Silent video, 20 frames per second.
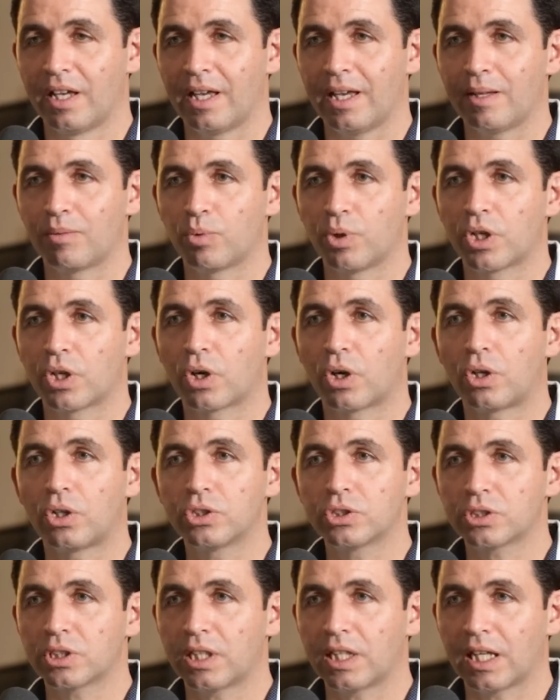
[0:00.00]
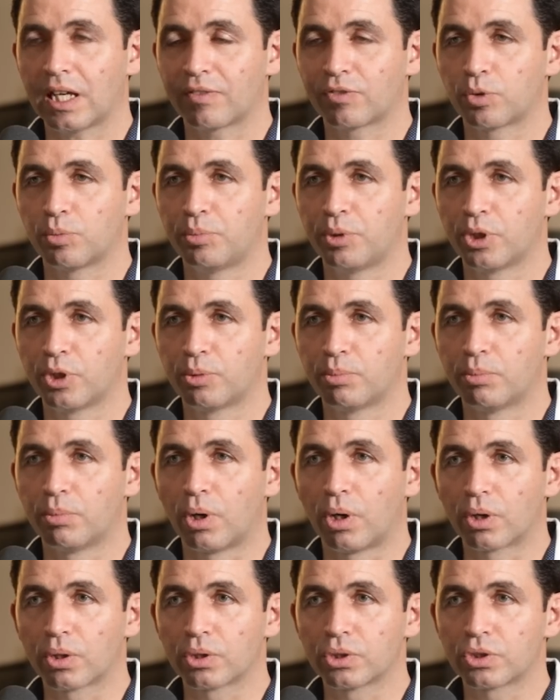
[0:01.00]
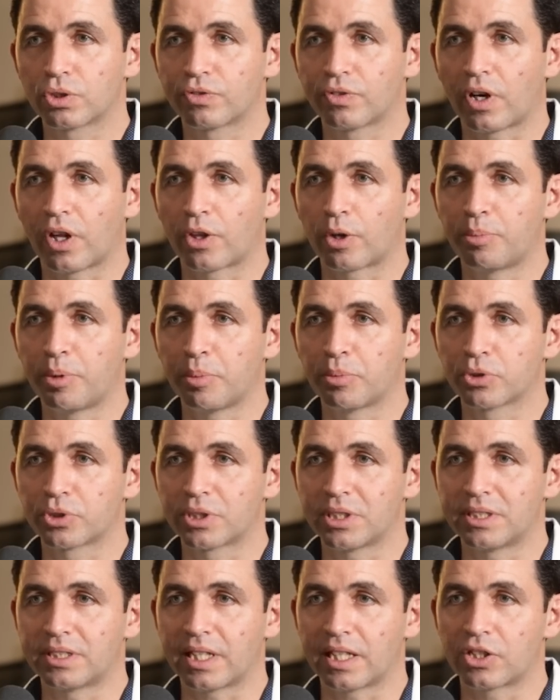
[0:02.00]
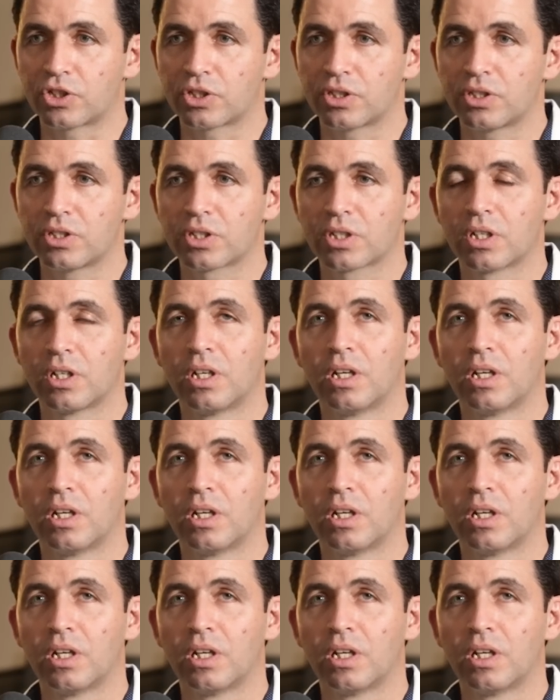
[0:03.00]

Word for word: And we constantly have to build models of other people's intentions.